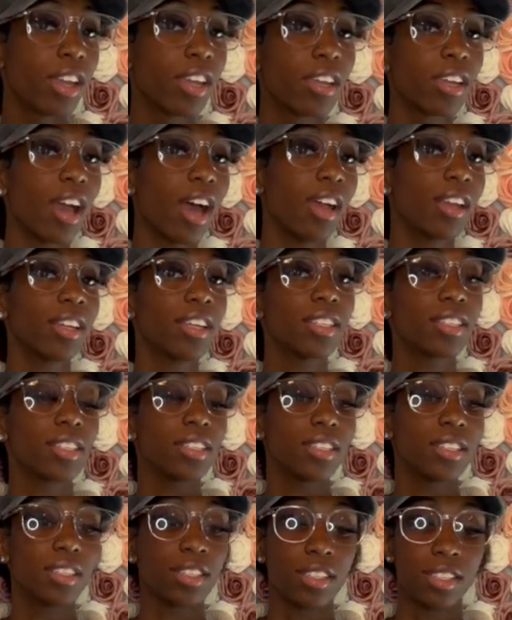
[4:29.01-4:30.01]
y'all, these
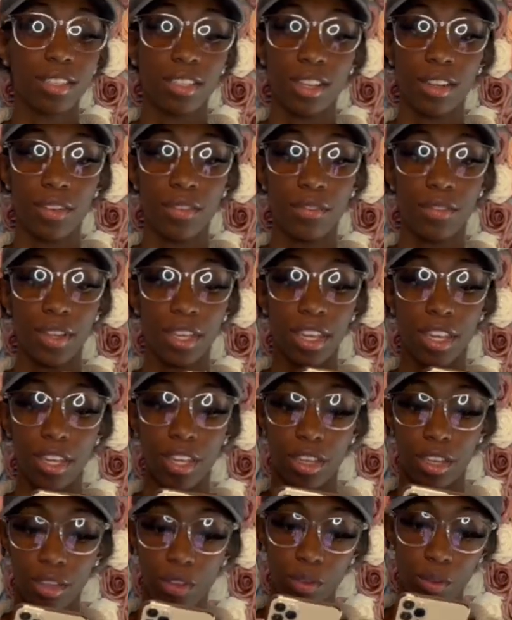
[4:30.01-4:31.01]
look so freaking
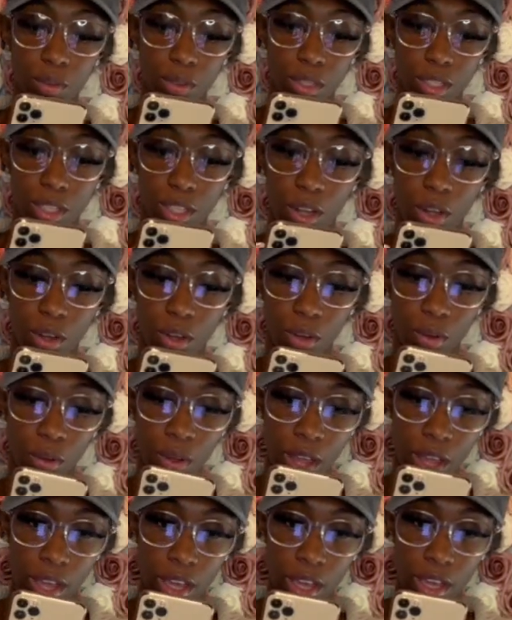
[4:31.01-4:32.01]
cute. So
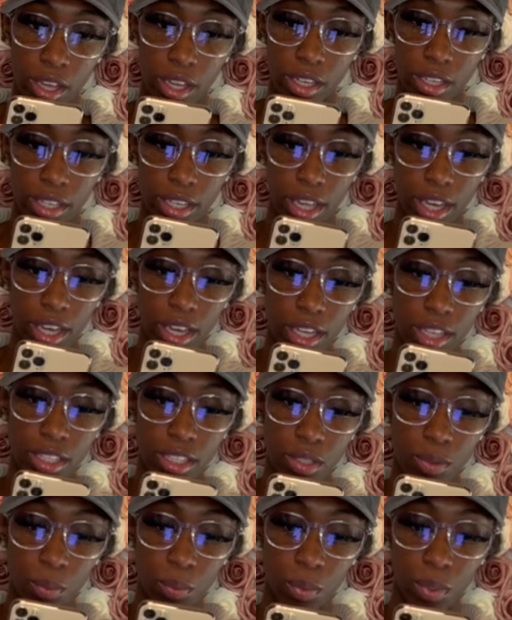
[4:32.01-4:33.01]
these
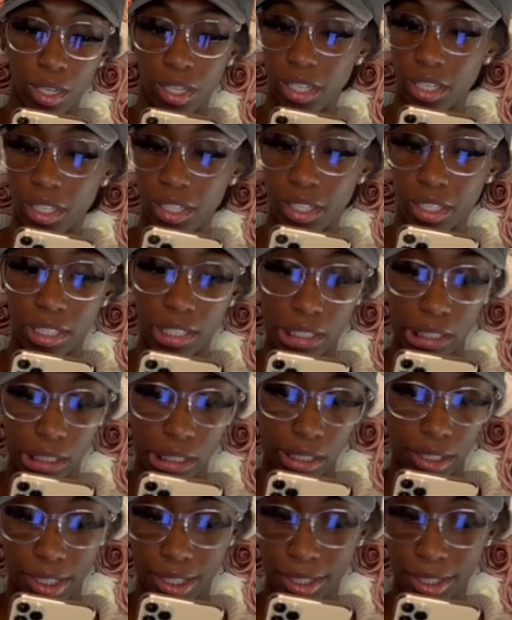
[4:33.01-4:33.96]
was